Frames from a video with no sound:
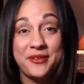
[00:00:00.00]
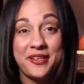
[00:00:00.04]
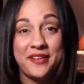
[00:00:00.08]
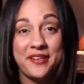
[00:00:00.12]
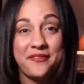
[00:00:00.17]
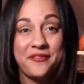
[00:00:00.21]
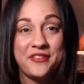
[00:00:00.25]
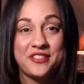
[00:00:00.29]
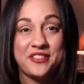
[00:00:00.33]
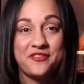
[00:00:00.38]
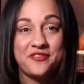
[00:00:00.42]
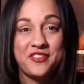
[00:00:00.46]

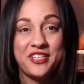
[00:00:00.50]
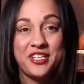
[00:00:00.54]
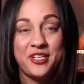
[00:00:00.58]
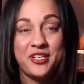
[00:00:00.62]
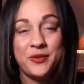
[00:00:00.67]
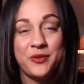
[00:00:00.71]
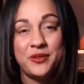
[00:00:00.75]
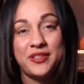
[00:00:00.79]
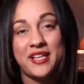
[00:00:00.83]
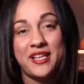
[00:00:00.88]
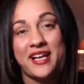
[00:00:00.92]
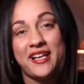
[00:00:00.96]
Give this
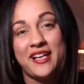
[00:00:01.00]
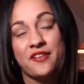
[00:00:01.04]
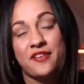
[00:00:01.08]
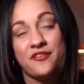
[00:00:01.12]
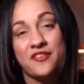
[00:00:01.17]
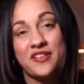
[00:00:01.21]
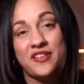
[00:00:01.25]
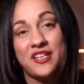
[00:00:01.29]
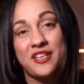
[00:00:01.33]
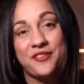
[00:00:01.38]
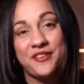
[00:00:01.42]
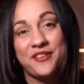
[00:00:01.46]
video a like if
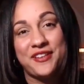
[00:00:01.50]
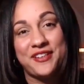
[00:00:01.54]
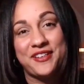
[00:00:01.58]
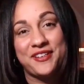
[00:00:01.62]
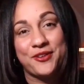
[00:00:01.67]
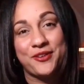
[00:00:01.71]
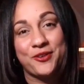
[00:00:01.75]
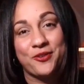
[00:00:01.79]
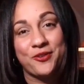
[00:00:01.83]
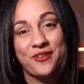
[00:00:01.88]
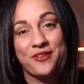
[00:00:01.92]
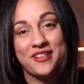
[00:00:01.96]
anything in
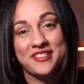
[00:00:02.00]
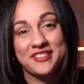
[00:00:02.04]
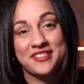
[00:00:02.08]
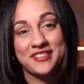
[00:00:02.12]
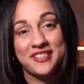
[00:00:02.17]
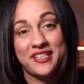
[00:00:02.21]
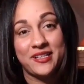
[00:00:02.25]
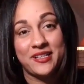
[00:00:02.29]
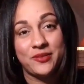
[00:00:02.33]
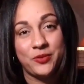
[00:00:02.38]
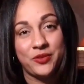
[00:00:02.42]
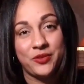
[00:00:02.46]
here
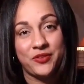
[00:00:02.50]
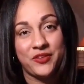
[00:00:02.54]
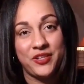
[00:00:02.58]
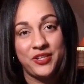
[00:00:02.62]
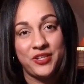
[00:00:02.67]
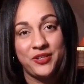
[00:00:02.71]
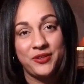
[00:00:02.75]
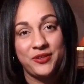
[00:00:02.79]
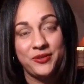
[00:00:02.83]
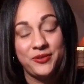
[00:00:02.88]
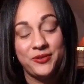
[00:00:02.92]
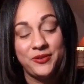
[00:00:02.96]
resonated with
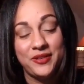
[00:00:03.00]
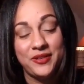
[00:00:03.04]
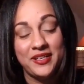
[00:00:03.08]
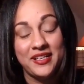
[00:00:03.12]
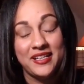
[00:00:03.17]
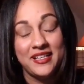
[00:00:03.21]
you.